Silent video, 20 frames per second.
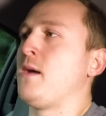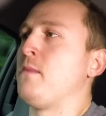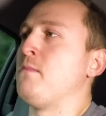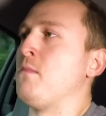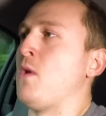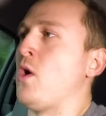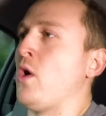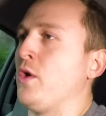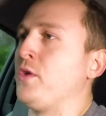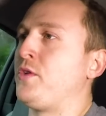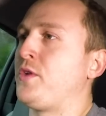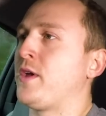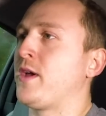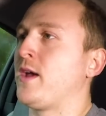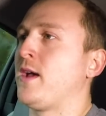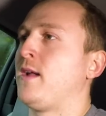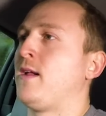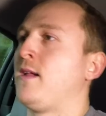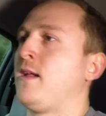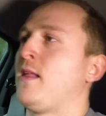mod
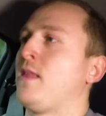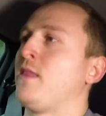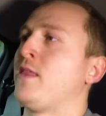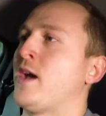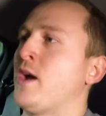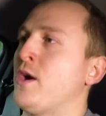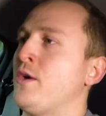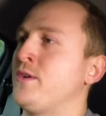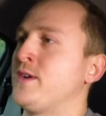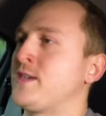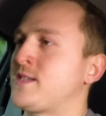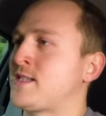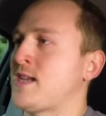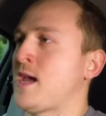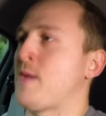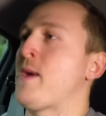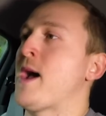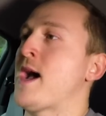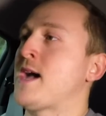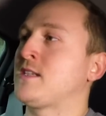that owner
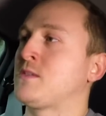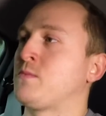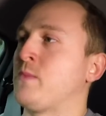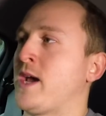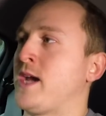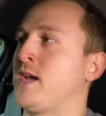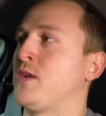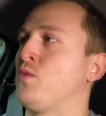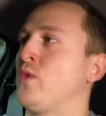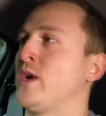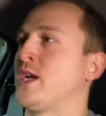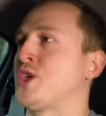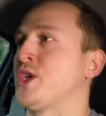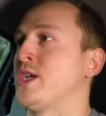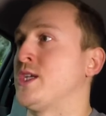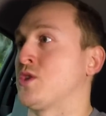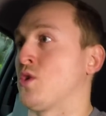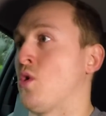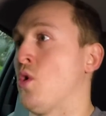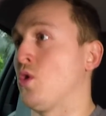Seb has made, which
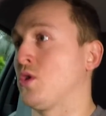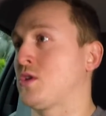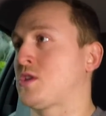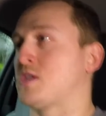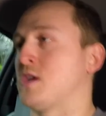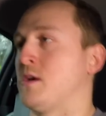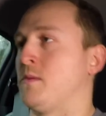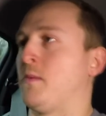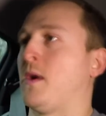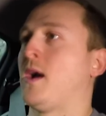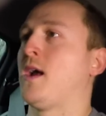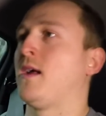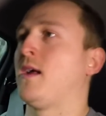is awesome,